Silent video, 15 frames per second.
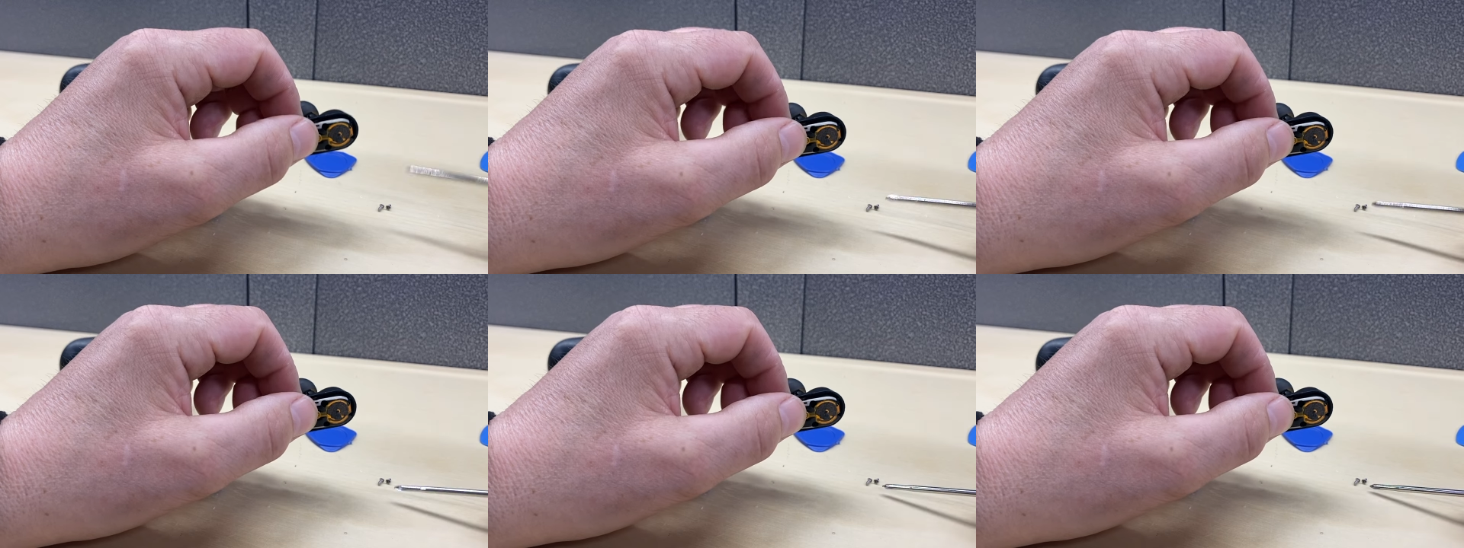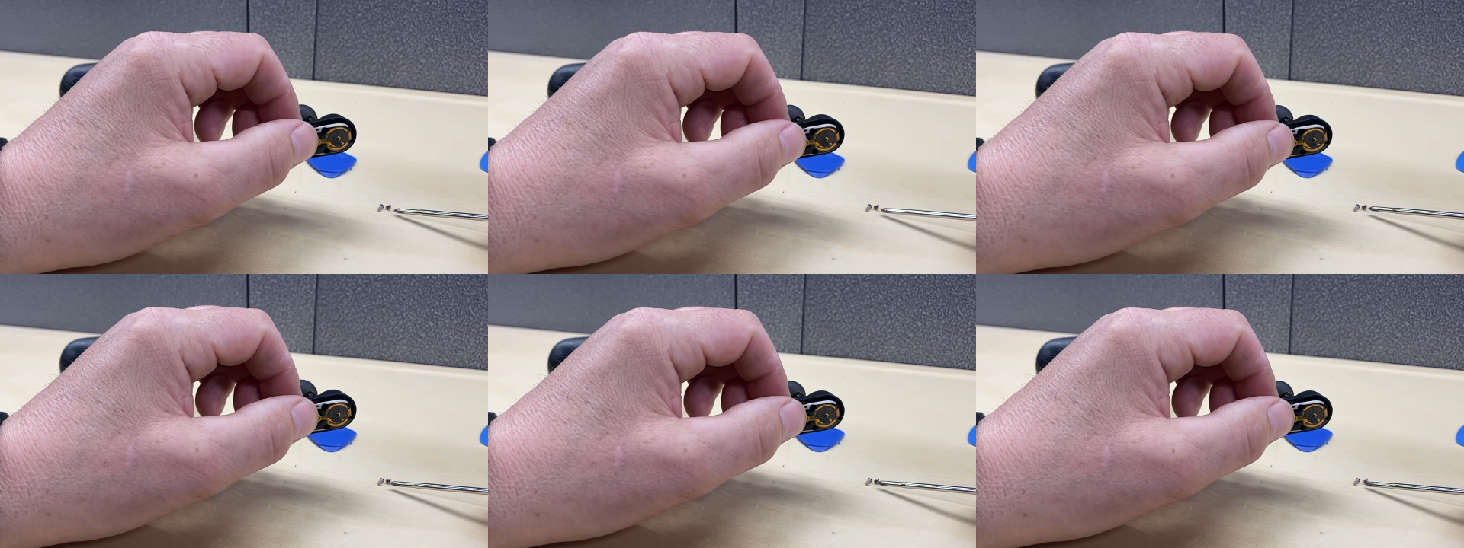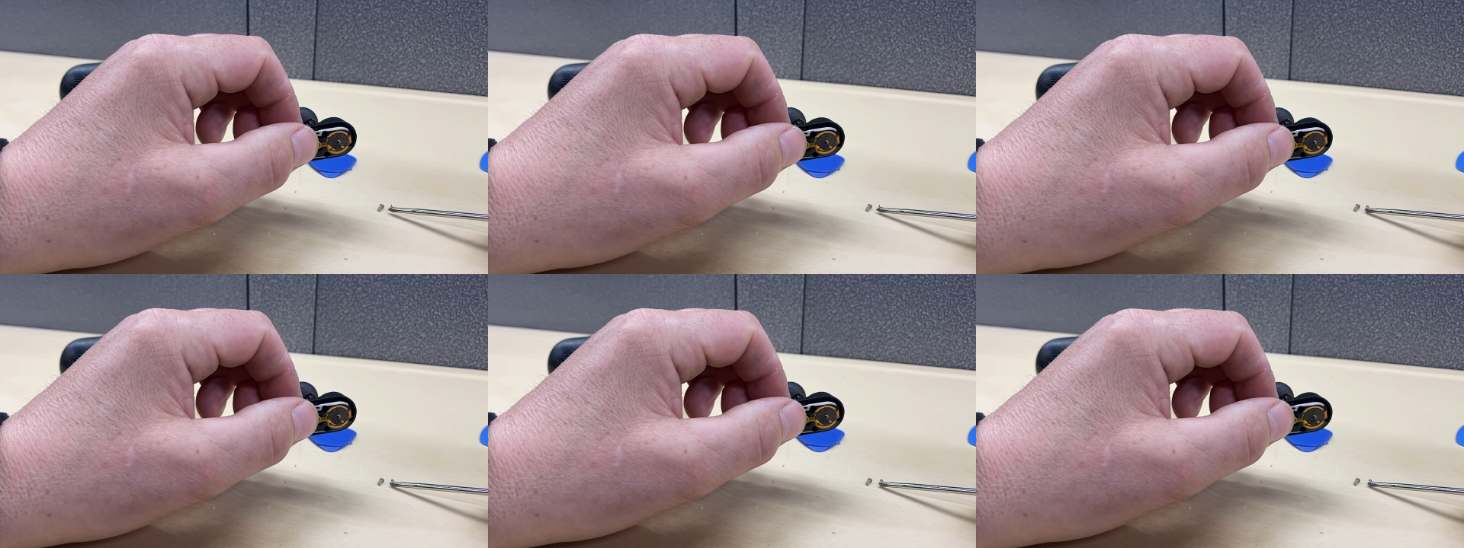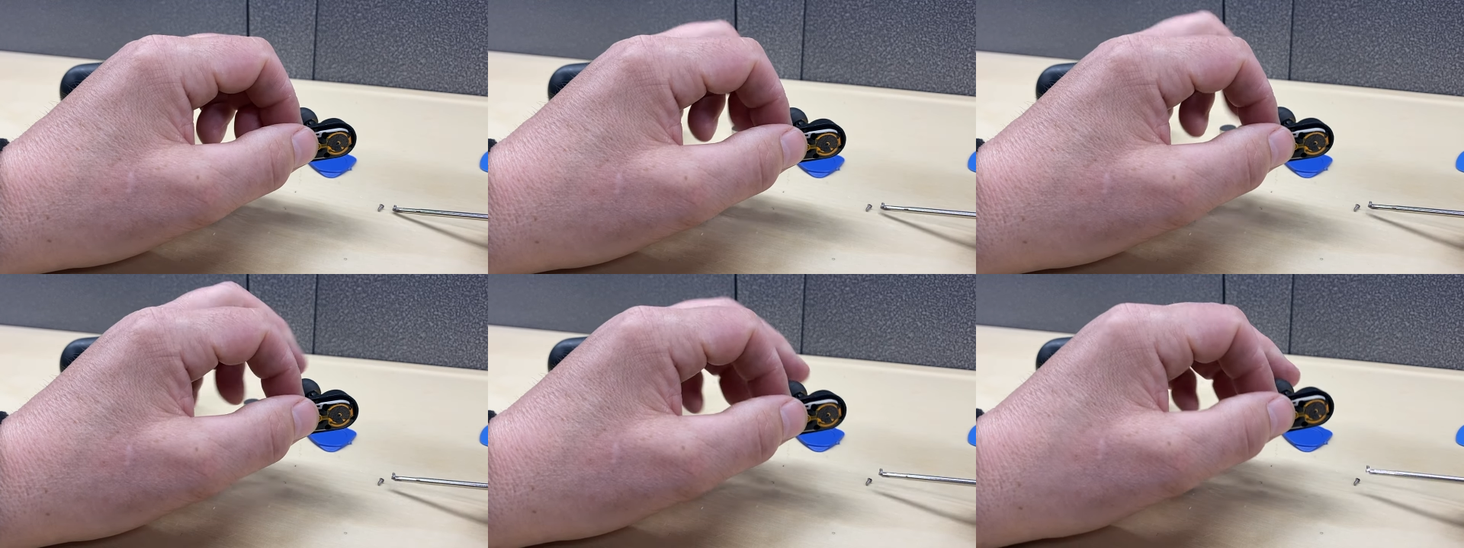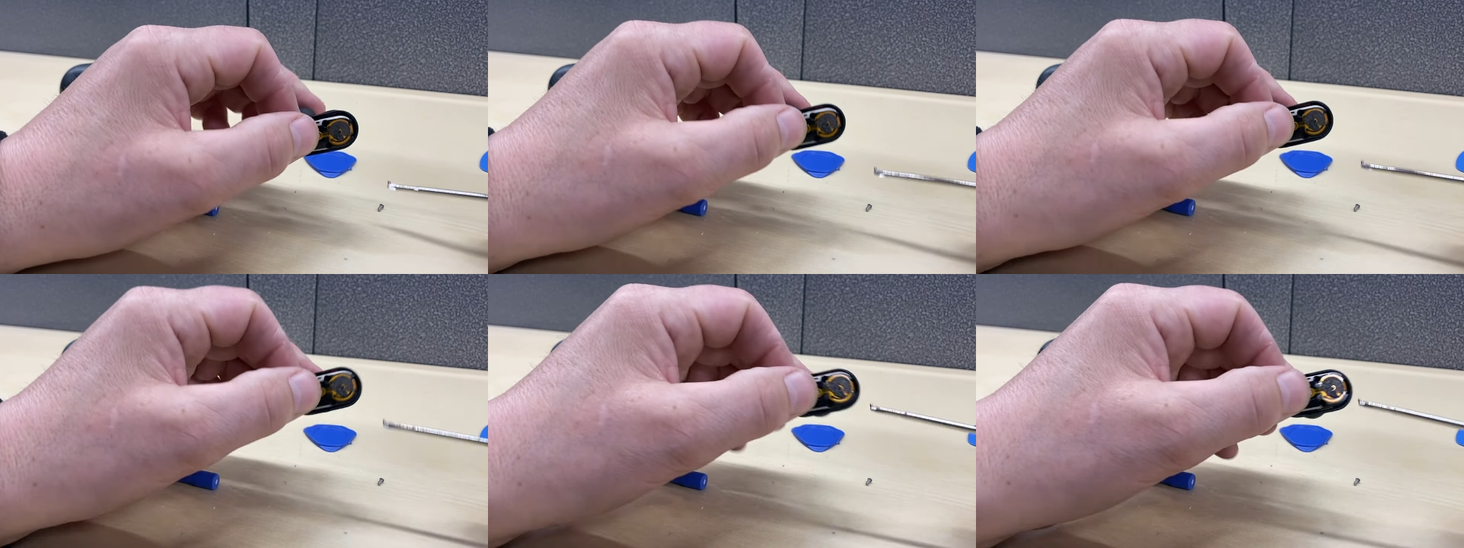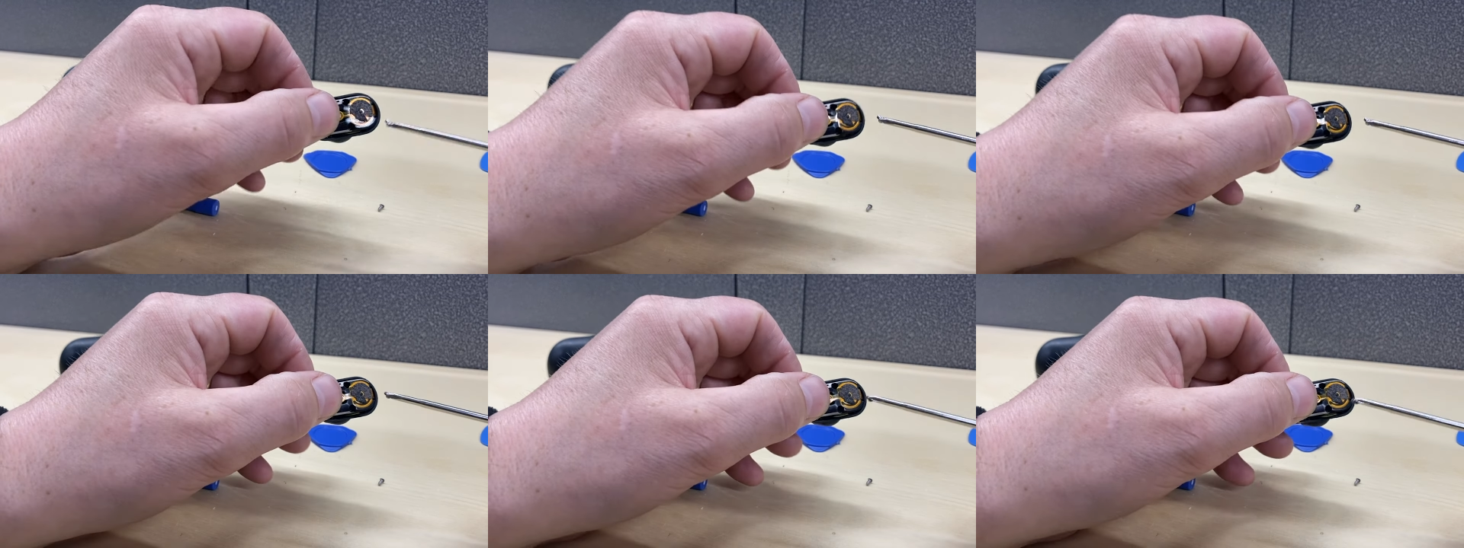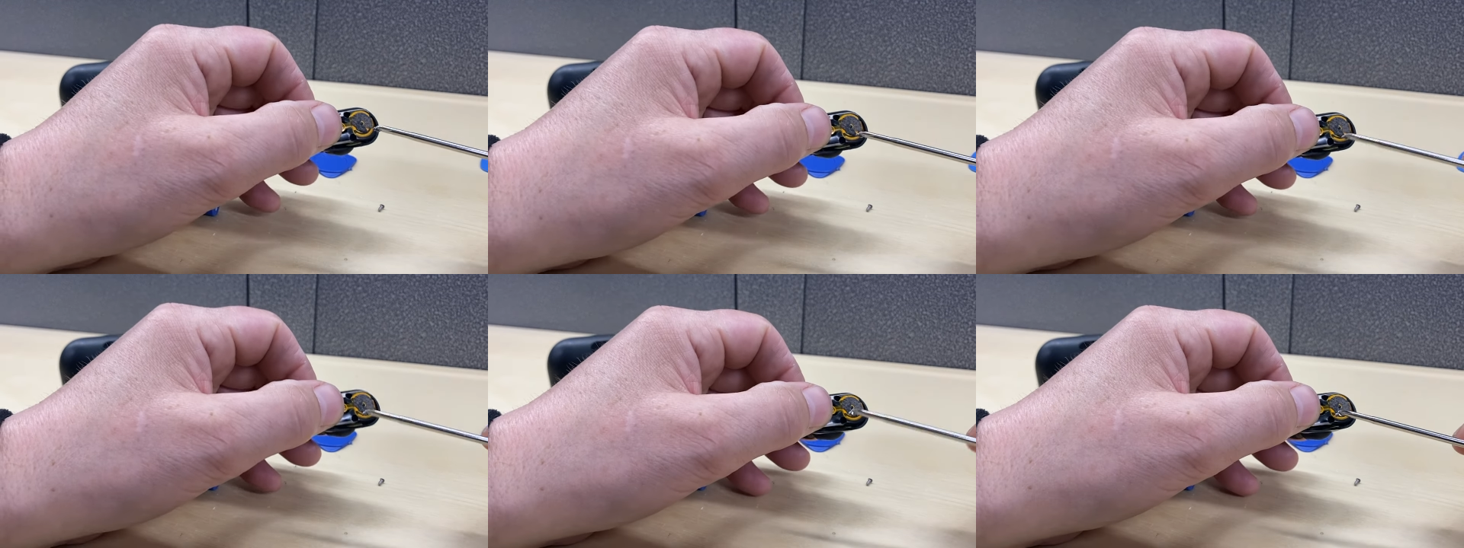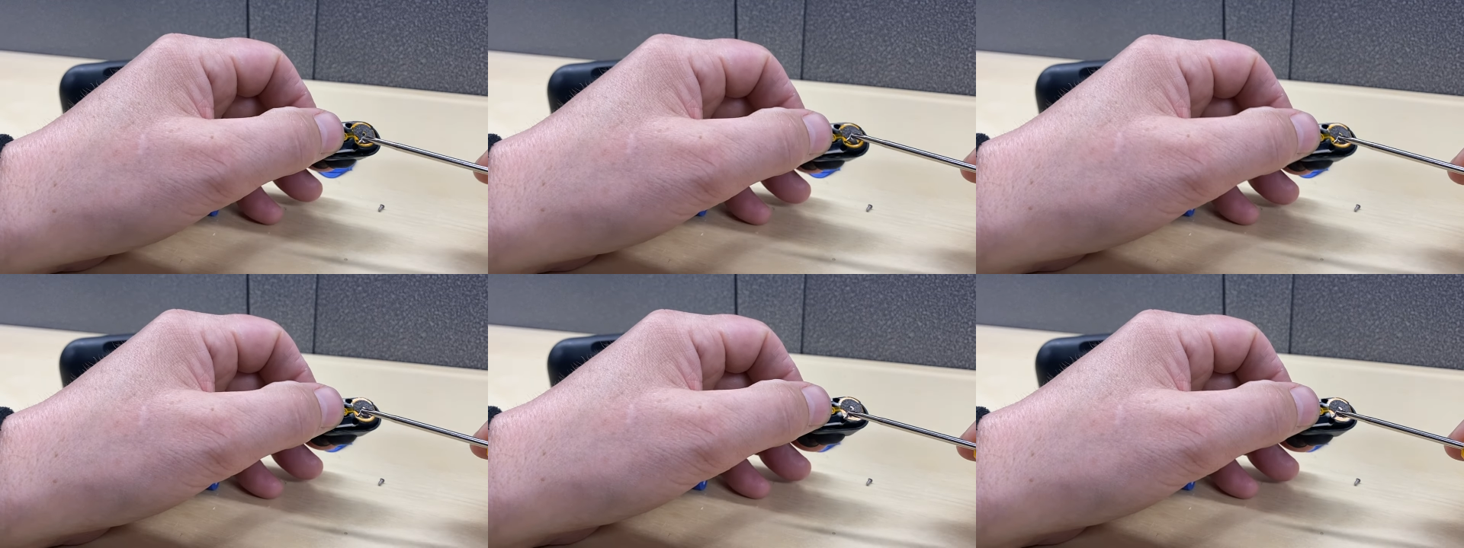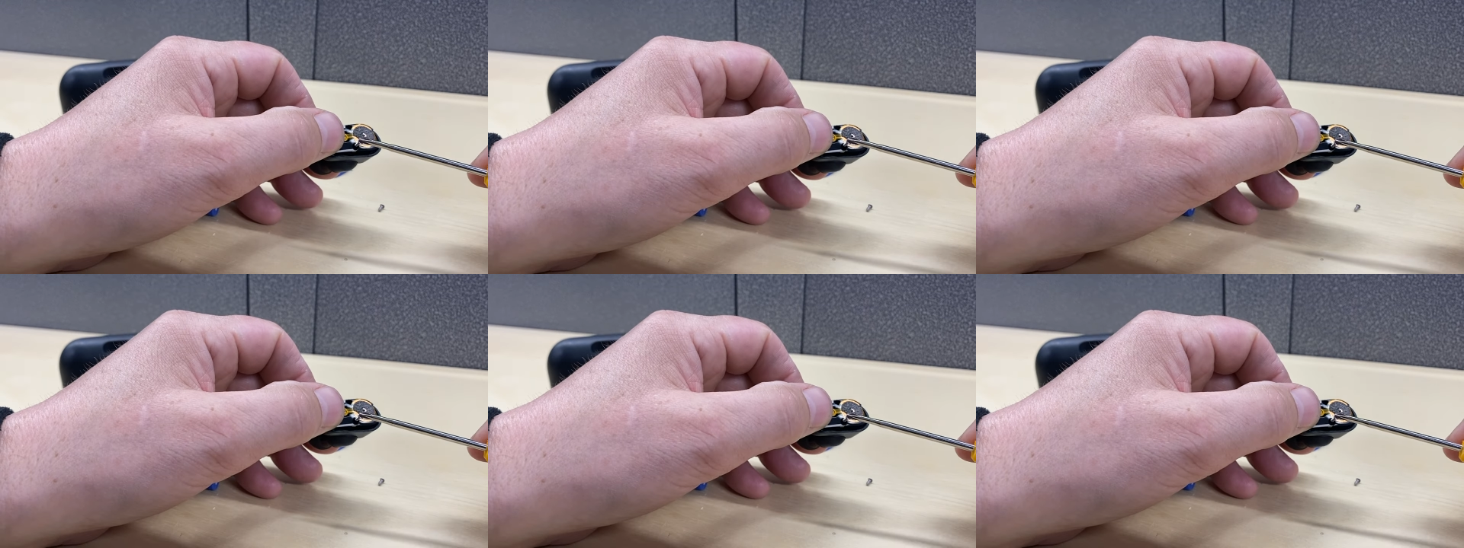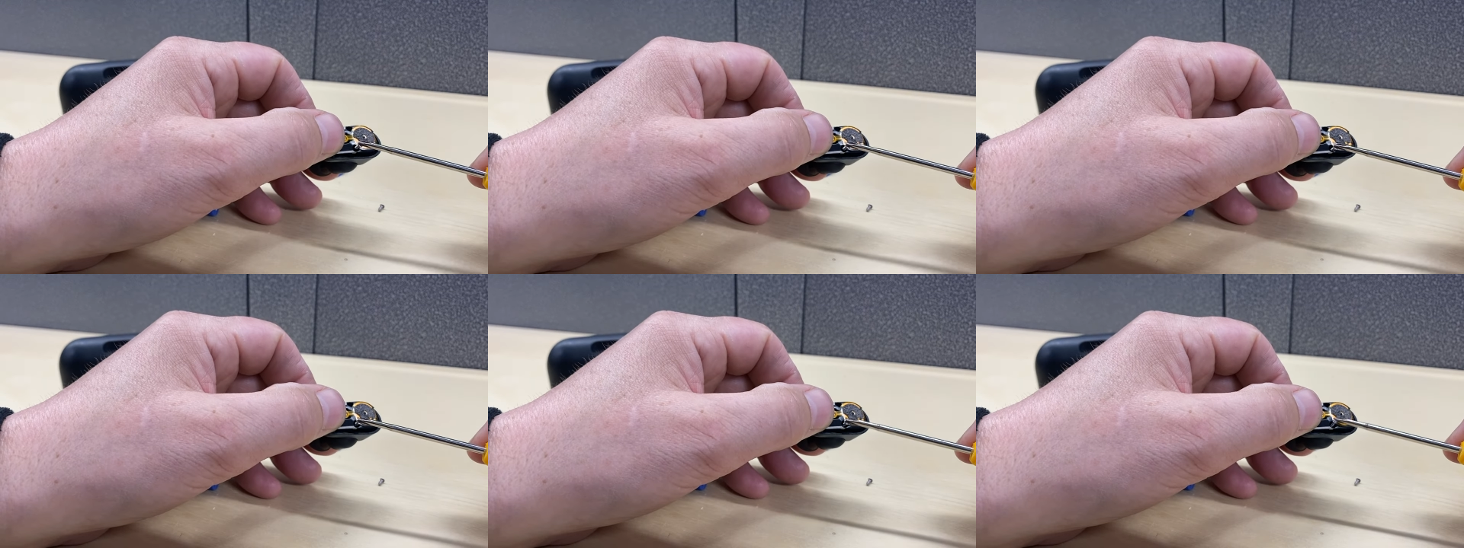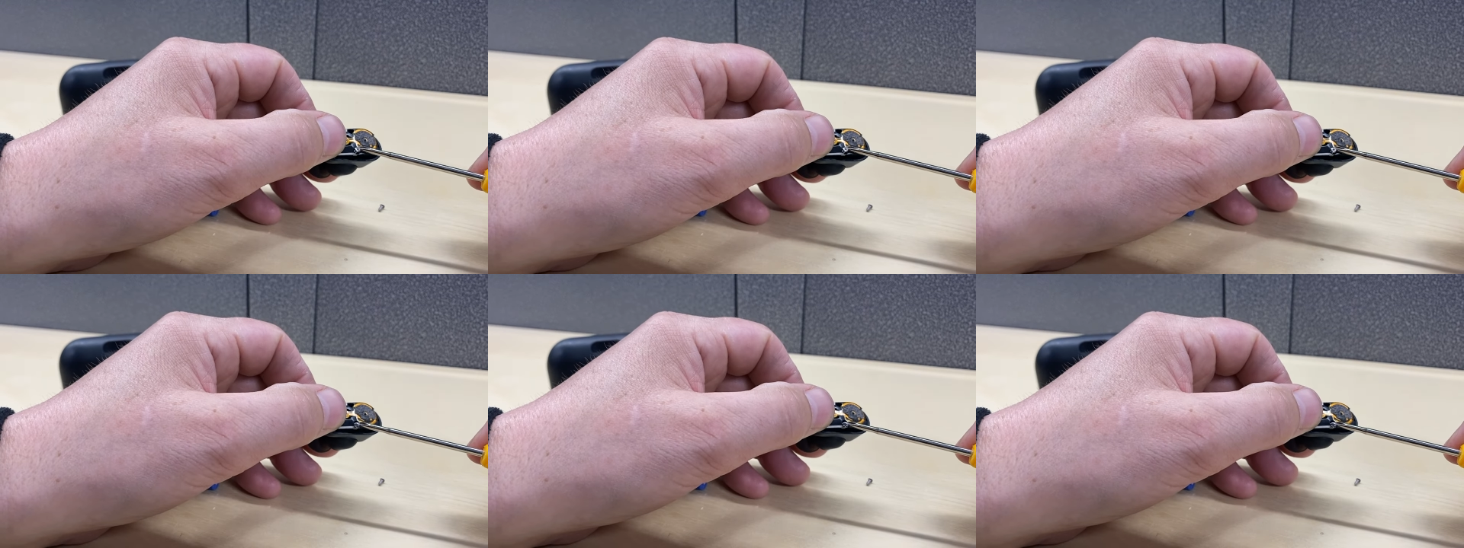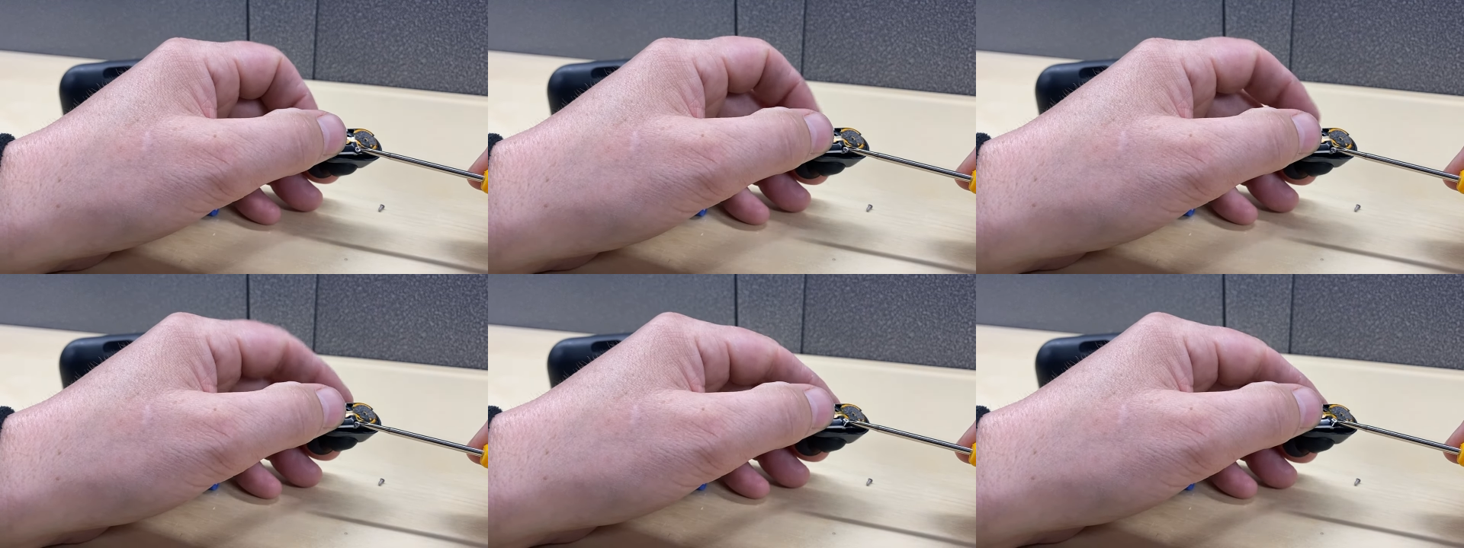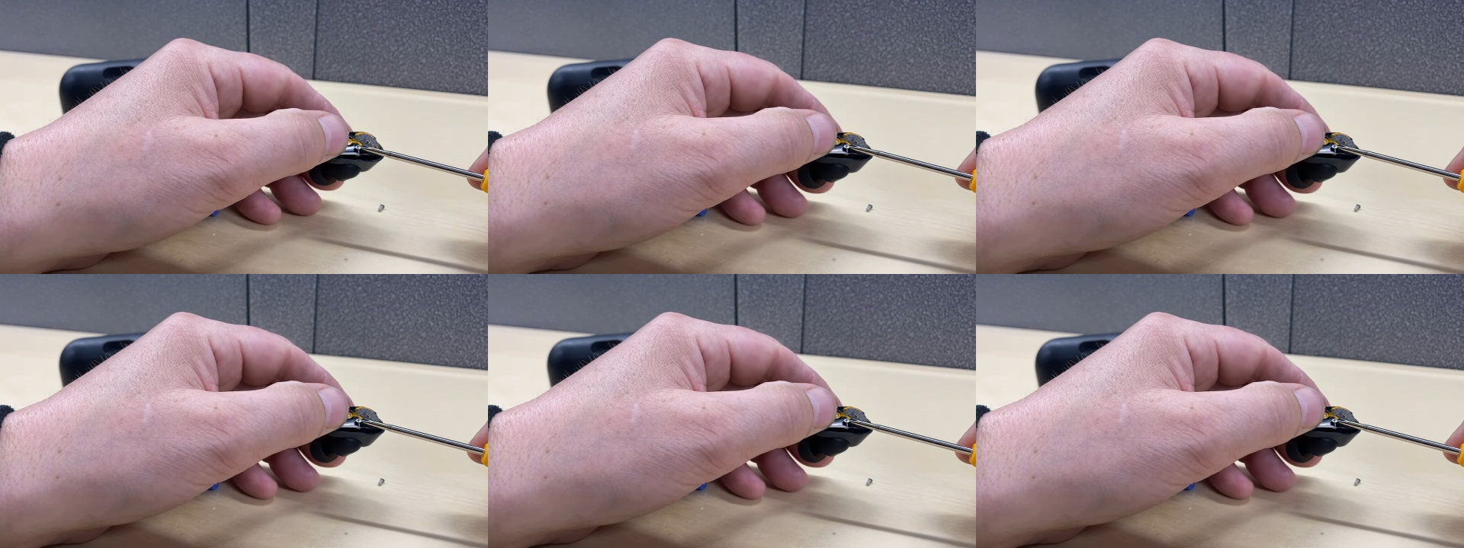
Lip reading: (no speaker visible)